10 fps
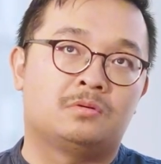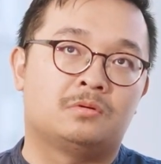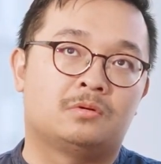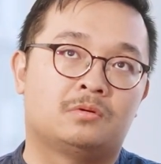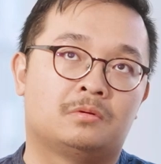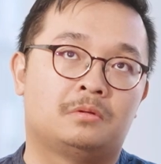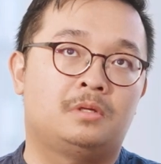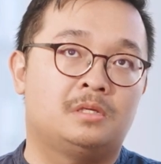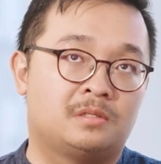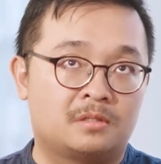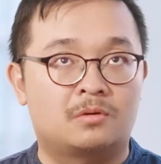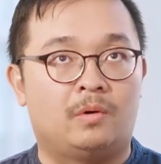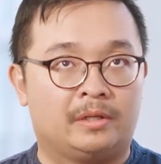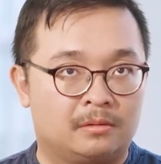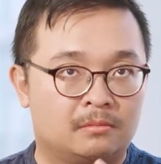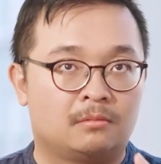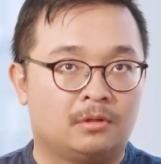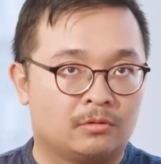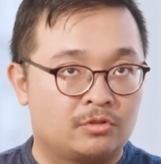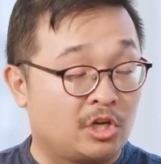to these quite
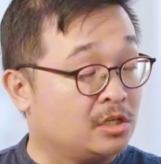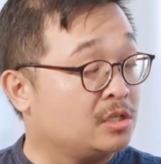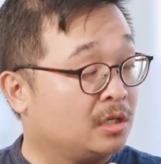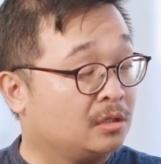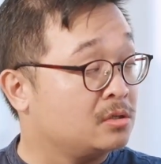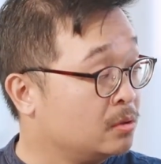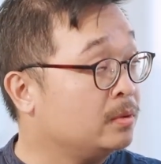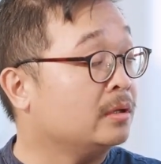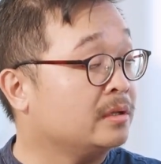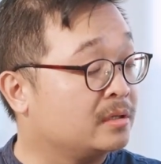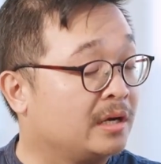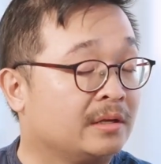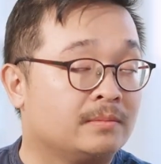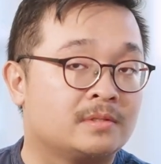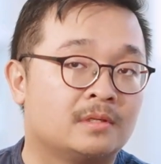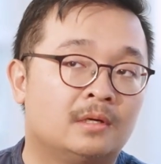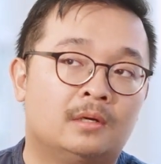changing, turbulent times,